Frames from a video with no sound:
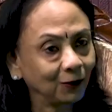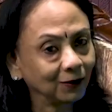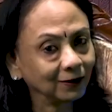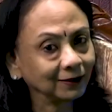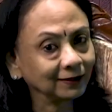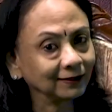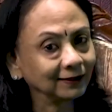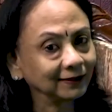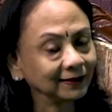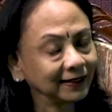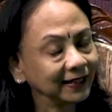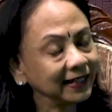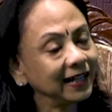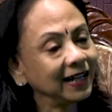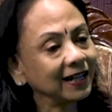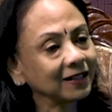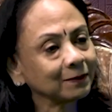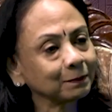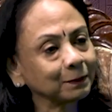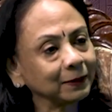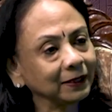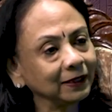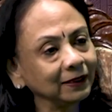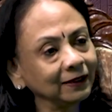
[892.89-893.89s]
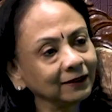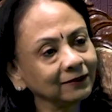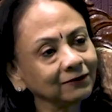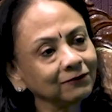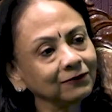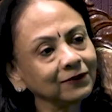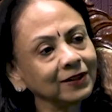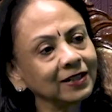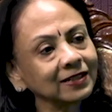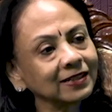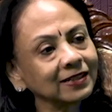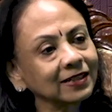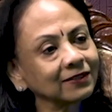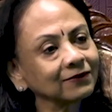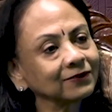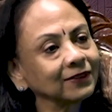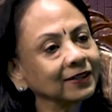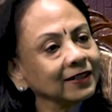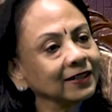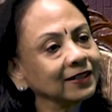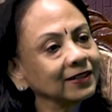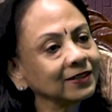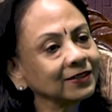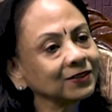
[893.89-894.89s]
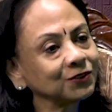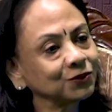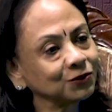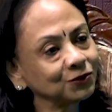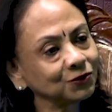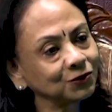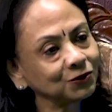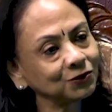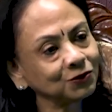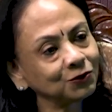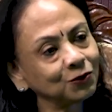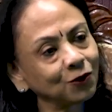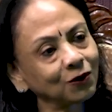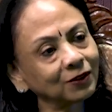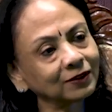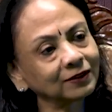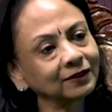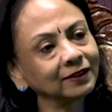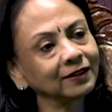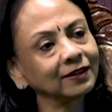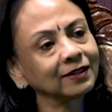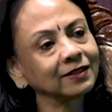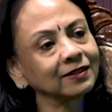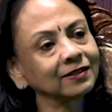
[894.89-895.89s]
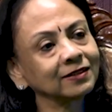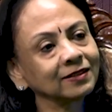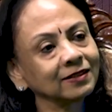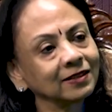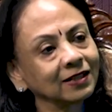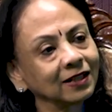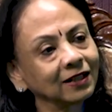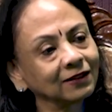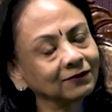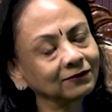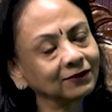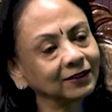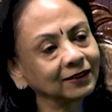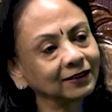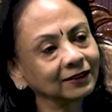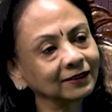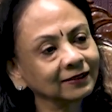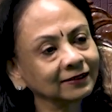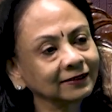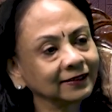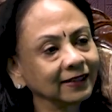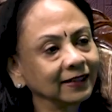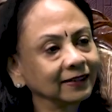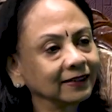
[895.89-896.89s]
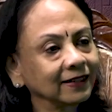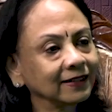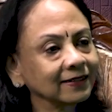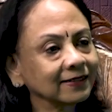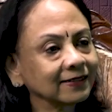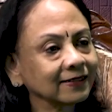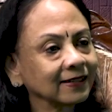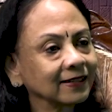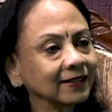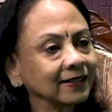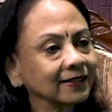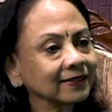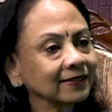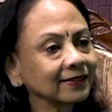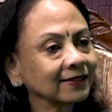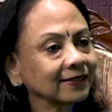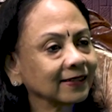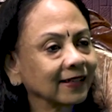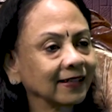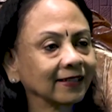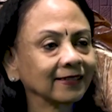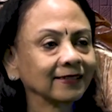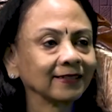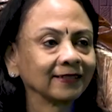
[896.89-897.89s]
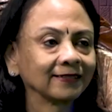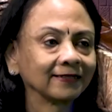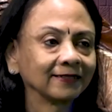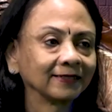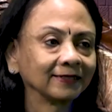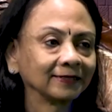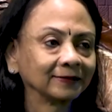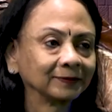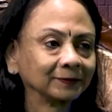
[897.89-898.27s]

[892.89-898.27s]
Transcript: ERP vis-a-vis .NET, Java, data science, etc.?